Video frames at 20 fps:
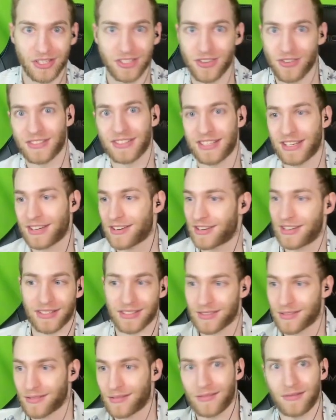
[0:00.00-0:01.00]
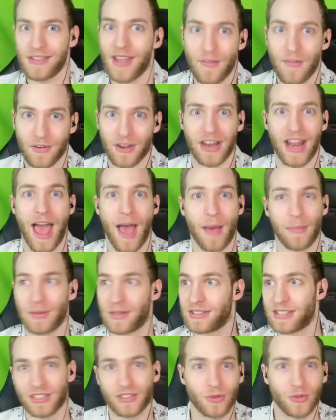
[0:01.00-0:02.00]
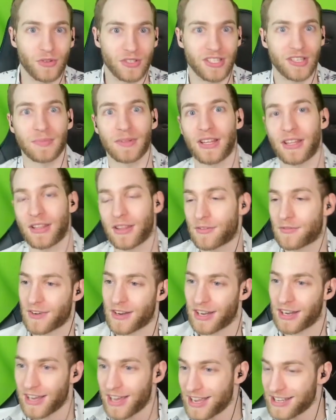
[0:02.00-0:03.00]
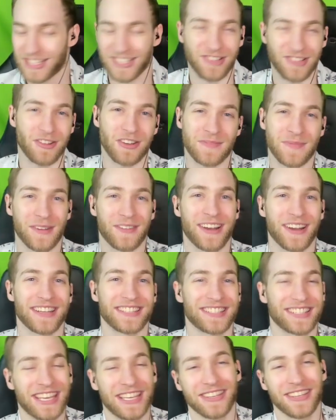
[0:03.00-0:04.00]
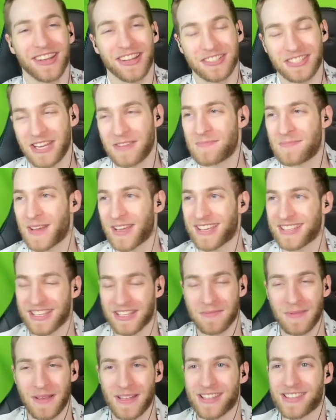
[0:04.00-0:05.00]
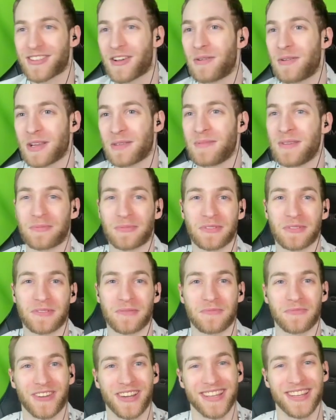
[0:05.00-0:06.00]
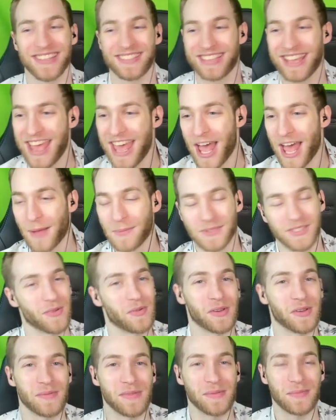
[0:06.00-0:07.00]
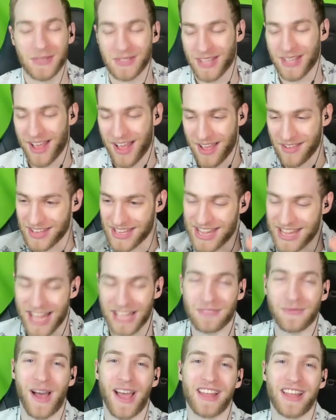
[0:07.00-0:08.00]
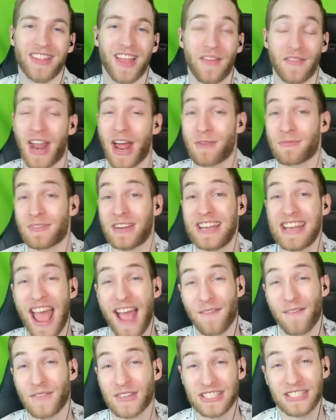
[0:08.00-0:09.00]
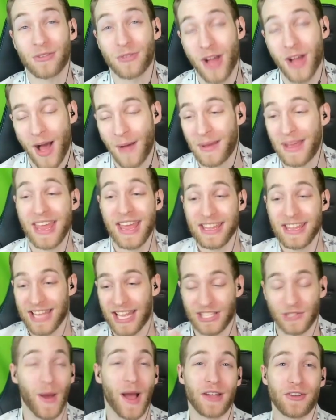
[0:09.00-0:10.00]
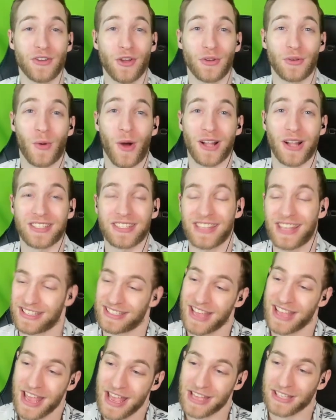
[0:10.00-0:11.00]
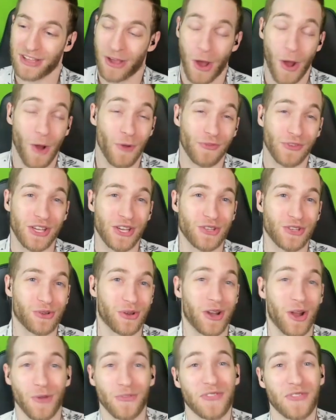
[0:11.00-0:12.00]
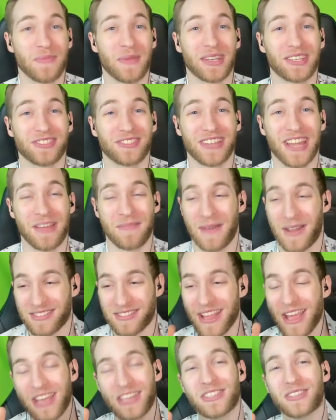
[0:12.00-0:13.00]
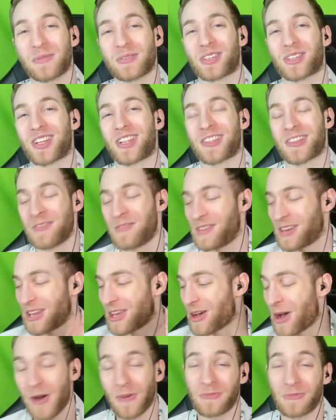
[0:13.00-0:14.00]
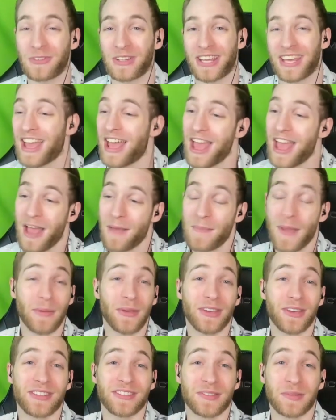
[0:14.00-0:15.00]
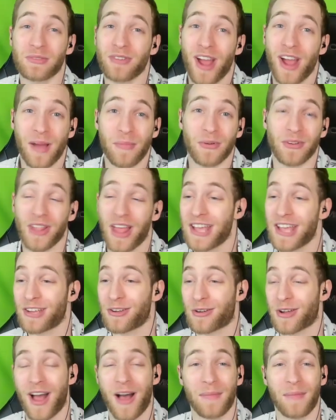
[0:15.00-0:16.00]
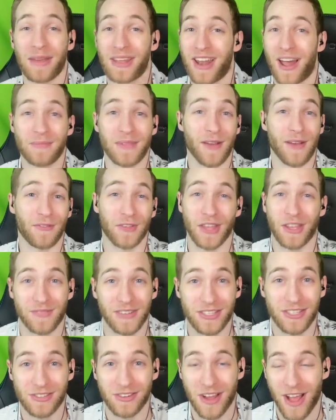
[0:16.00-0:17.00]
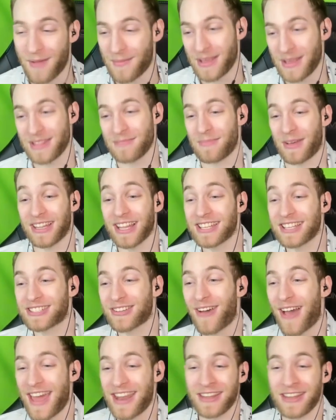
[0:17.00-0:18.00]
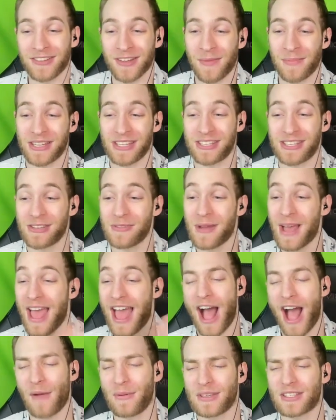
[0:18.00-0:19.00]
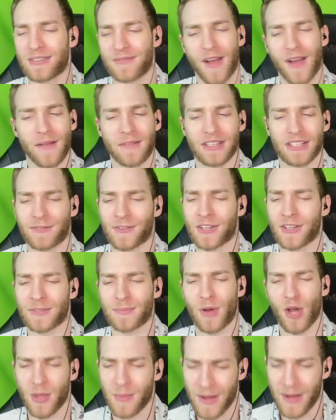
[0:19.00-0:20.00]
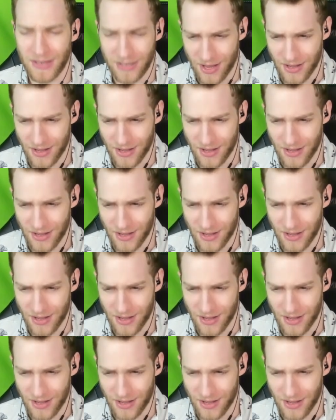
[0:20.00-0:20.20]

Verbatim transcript: a certain series. Never gonna happen. Discord's completely free. Discord's my greatest ac achievement because it's made so many people some friends, helped so many people's lives, and that's why I love it. I read every single comment. That's why I know to watch this. So hopefully you enjoyed it. Hopefully it makes your day better. Thank you so much for clicking on the video. Hopefully maybe you can subscribe or like or comment. I'm definitely gonna read your comment. But let's go ahead and jump into how he survived his first Pokemon